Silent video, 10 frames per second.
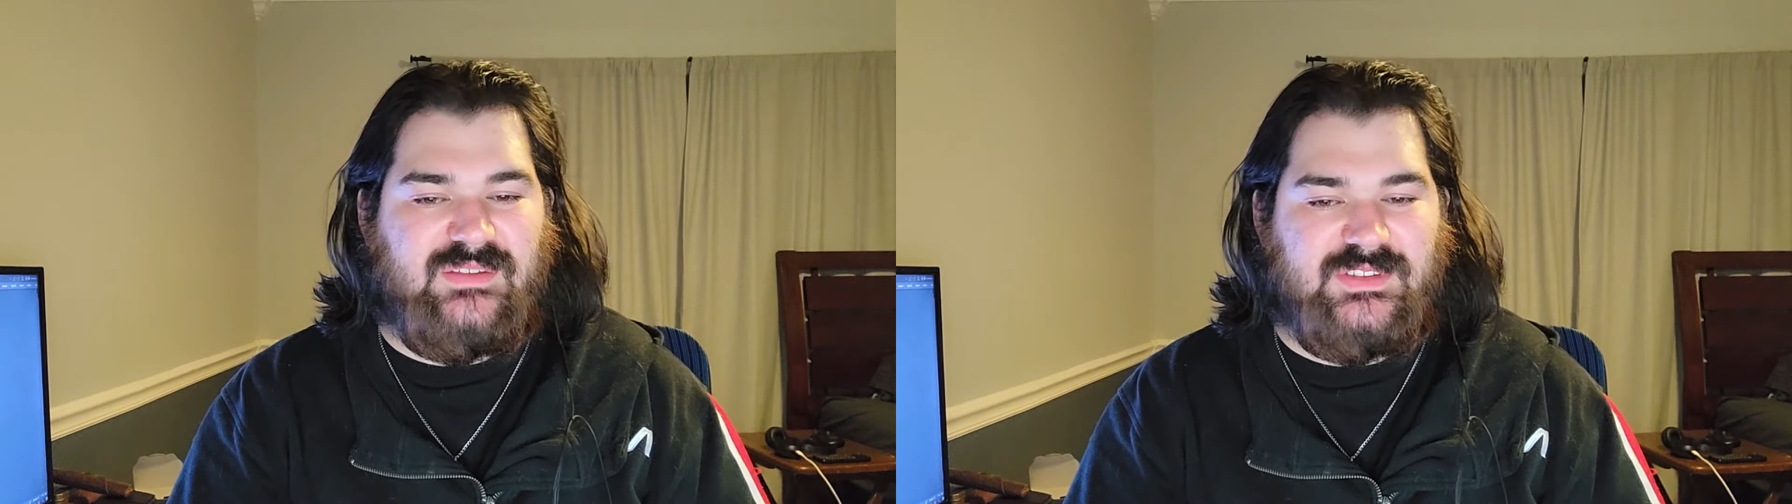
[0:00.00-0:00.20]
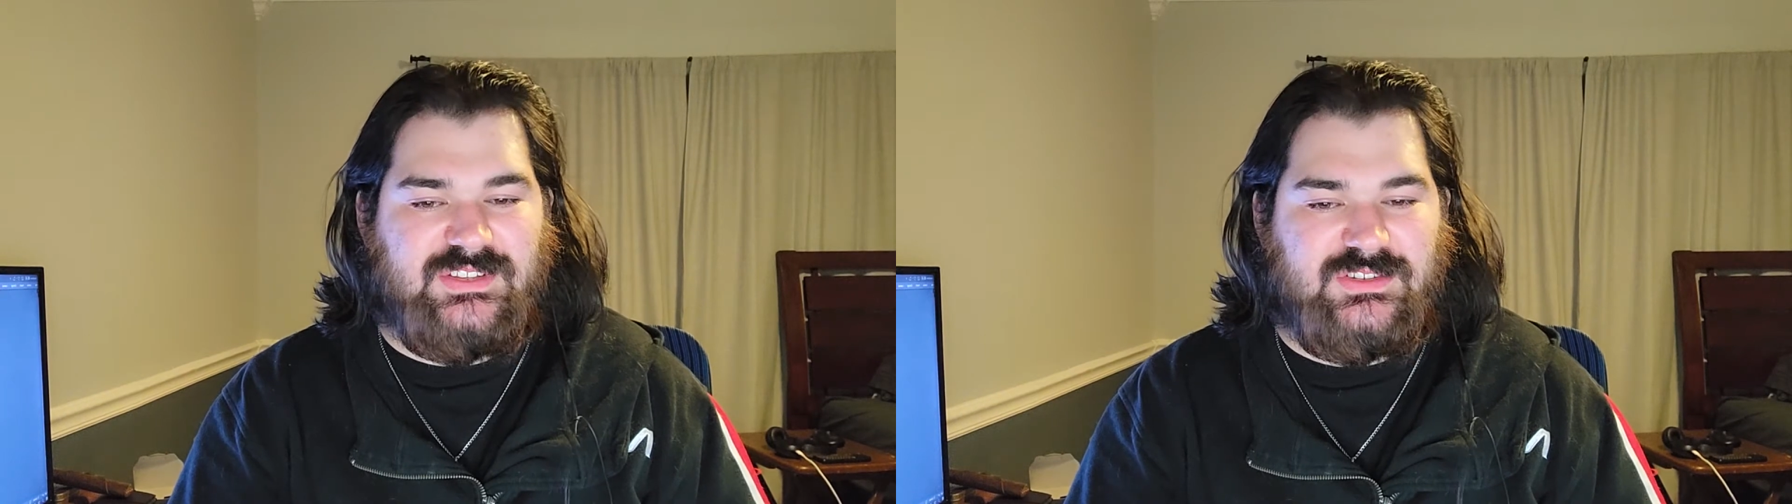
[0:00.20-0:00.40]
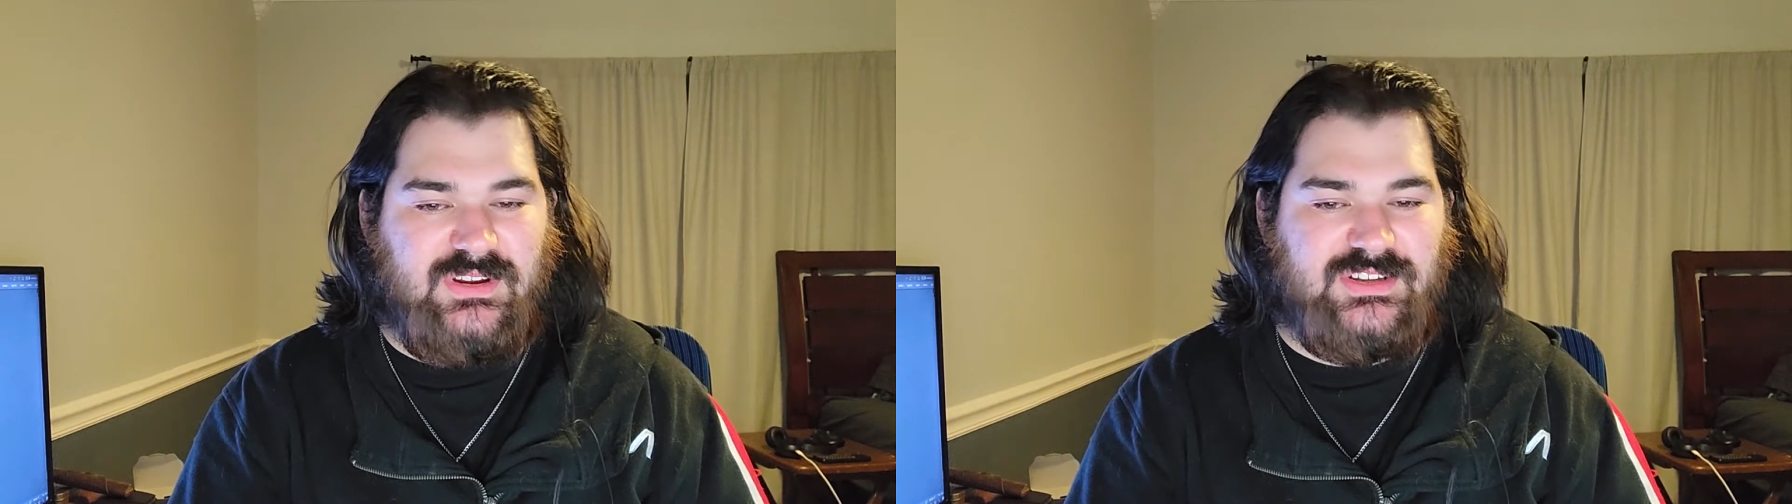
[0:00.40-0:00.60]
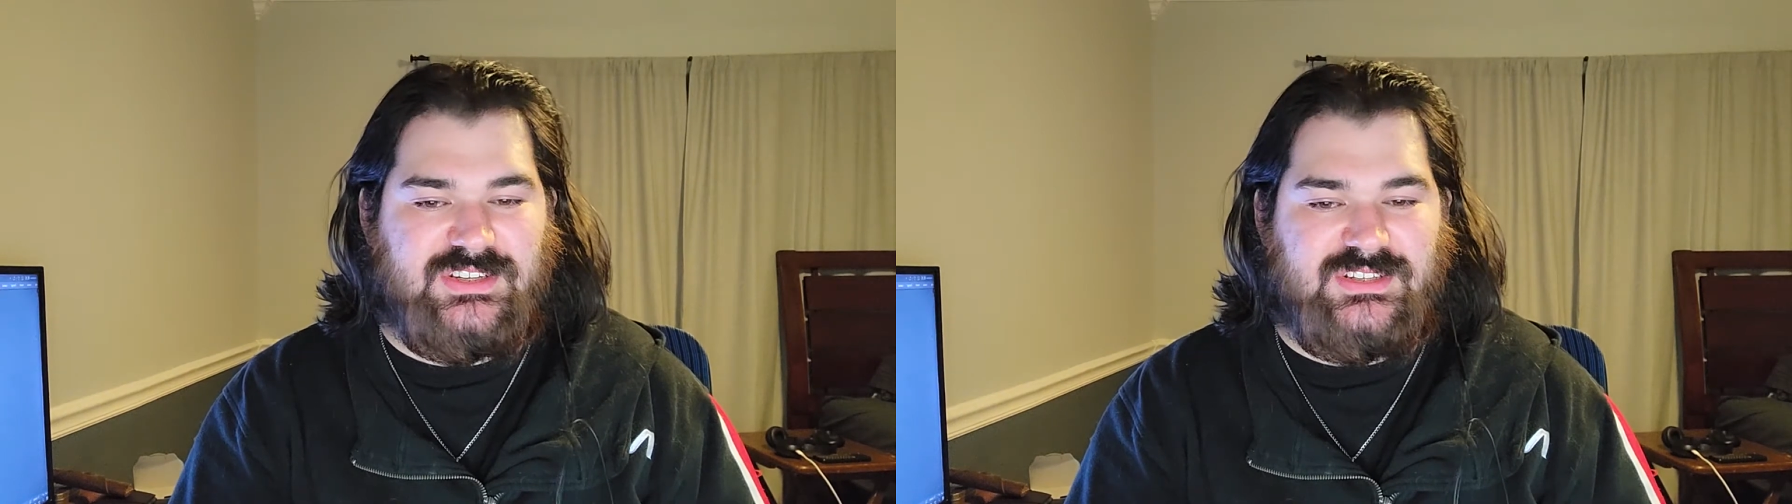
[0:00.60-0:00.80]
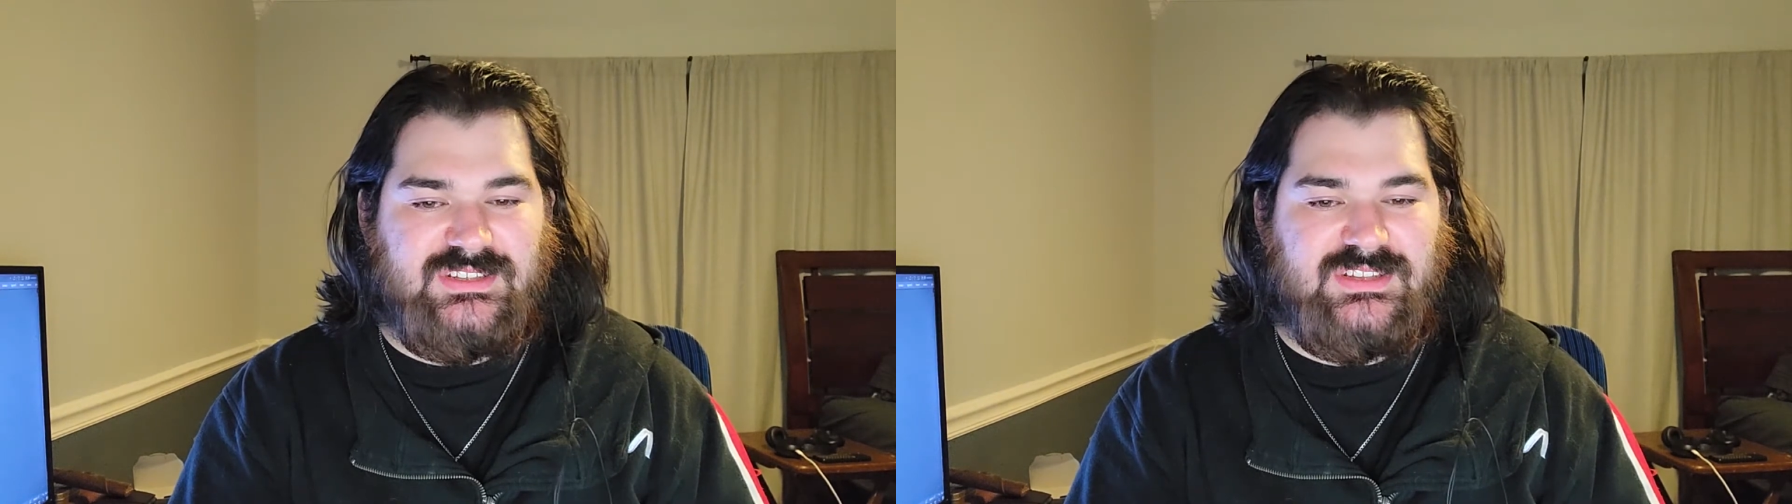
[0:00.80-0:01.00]
of
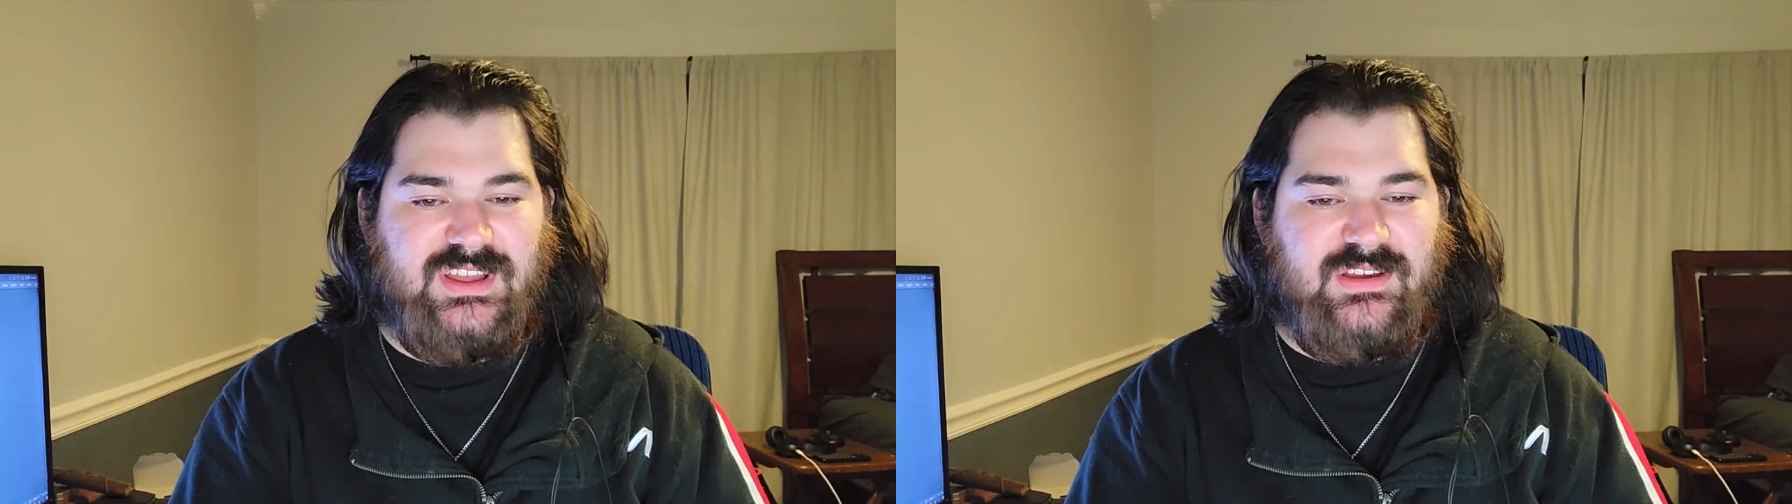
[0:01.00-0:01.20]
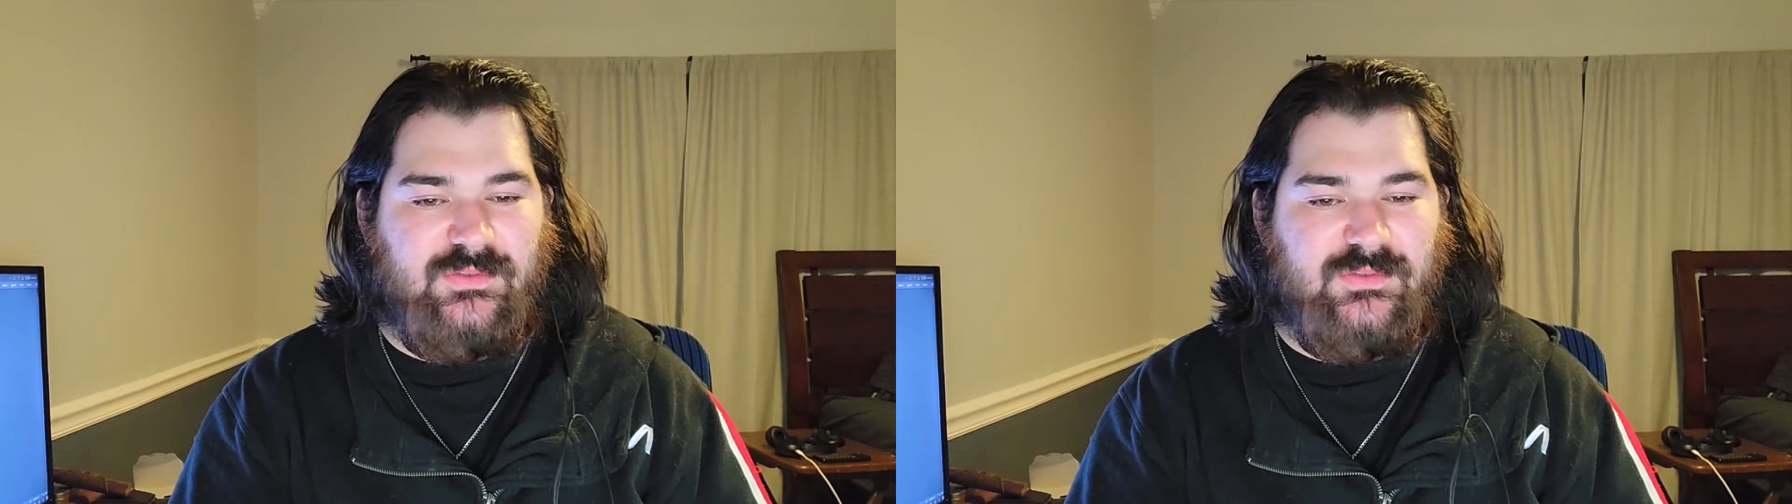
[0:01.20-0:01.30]
instructions